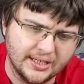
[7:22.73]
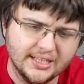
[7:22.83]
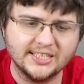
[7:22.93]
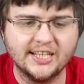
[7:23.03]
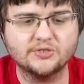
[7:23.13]

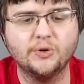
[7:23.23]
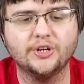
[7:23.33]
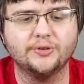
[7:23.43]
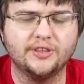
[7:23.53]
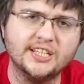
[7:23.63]
See, that's
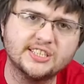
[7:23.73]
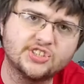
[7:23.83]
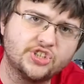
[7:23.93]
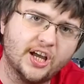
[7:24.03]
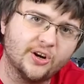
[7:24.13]
weird. This
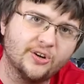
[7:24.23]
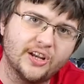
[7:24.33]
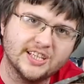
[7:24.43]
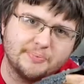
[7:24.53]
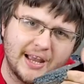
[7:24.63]

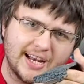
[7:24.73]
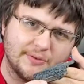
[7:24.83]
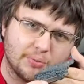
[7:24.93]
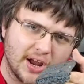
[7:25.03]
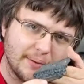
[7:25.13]
shutter is
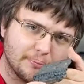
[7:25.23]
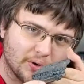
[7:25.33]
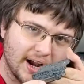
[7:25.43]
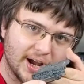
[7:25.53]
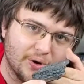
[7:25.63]
painted bright
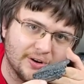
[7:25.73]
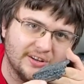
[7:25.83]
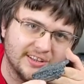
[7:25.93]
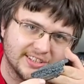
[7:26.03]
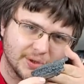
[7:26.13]

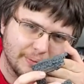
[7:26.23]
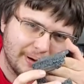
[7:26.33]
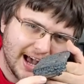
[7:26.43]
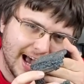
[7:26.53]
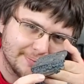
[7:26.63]
brown, so it
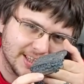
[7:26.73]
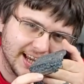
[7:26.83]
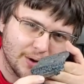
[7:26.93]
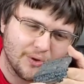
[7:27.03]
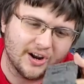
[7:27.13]
pops
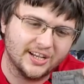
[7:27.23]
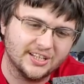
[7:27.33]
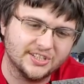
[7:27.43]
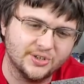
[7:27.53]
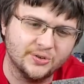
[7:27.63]
like I wanted
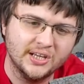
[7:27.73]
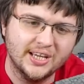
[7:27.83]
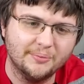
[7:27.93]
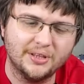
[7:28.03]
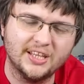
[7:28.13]
it to.
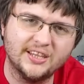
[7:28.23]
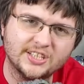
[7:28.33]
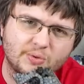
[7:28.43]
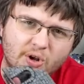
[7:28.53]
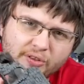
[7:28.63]
But then
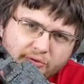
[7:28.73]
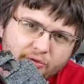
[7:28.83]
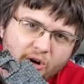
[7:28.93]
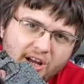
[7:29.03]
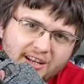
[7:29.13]
this one on the
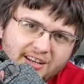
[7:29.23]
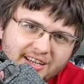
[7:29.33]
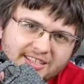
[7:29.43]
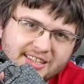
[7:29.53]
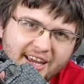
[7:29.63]
front
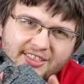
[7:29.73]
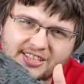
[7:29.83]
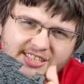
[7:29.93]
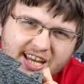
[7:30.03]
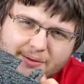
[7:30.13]
is like the
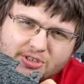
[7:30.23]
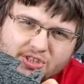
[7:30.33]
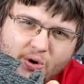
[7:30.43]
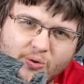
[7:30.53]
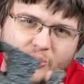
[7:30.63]
same
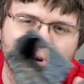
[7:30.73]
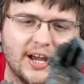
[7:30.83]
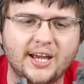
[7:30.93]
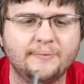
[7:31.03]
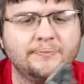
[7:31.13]
stone
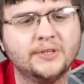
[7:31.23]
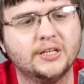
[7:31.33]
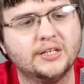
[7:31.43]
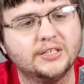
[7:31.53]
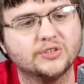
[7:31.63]
gray.
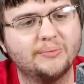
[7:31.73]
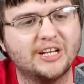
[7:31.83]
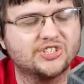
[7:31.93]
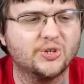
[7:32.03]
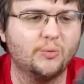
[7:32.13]
So I'm
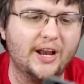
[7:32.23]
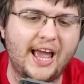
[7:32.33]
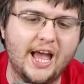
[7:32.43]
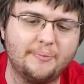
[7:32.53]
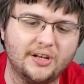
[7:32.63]
not sure what
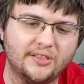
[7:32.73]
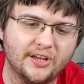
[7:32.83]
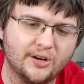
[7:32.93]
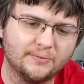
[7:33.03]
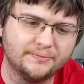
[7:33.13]
happened
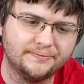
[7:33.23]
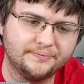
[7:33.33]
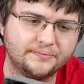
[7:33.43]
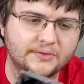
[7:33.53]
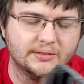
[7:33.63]
there.
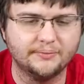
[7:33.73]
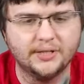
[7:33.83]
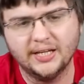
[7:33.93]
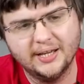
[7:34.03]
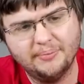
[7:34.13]

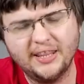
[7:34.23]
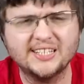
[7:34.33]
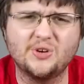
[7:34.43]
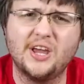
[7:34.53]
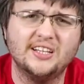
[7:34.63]
But
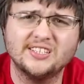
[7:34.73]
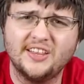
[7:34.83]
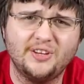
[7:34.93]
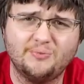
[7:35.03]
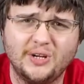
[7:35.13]
that's okay, it's
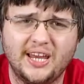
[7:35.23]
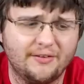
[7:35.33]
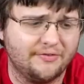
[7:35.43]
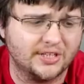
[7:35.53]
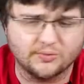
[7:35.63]
nothing we
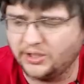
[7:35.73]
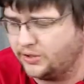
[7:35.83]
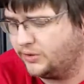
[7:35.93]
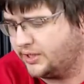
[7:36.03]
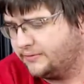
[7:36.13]
can't fix really
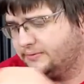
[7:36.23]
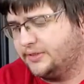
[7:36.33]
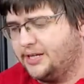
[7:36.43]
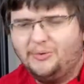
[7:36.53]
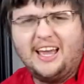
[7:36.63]
quick.
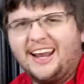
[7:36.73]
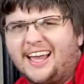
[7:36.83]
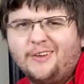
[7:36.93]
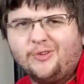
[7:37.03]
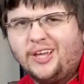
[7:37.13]
We got a
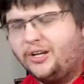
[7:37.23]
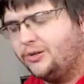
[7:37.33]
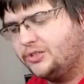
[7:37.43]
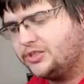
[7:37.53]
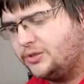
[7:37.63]
guy for that here
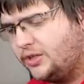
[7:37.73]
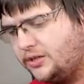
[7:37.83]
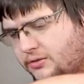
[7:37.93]
at the studio.